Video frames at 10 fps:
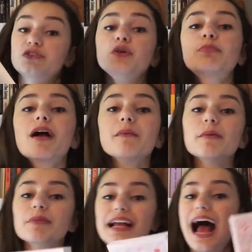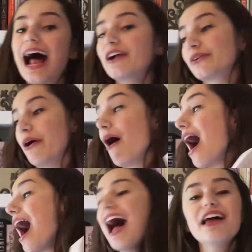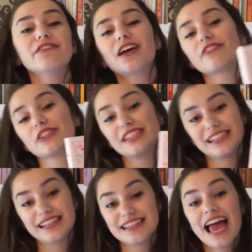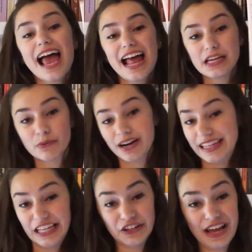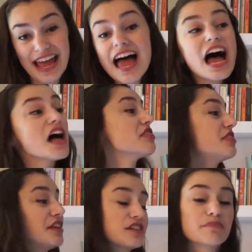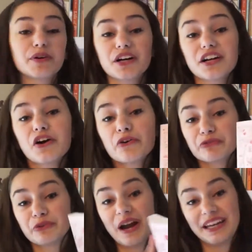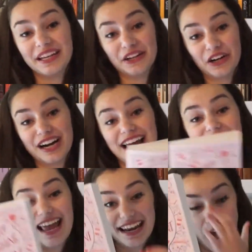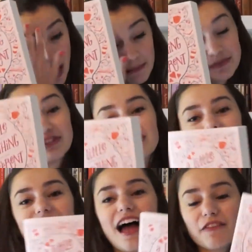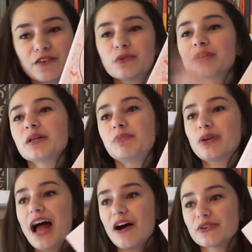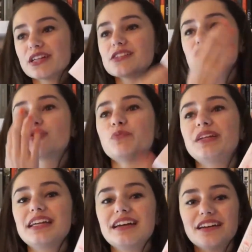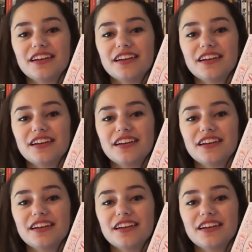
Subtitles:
you probably, I don't know, I have never seen this anywhere on the internet. This book right here, and I feel really proud to be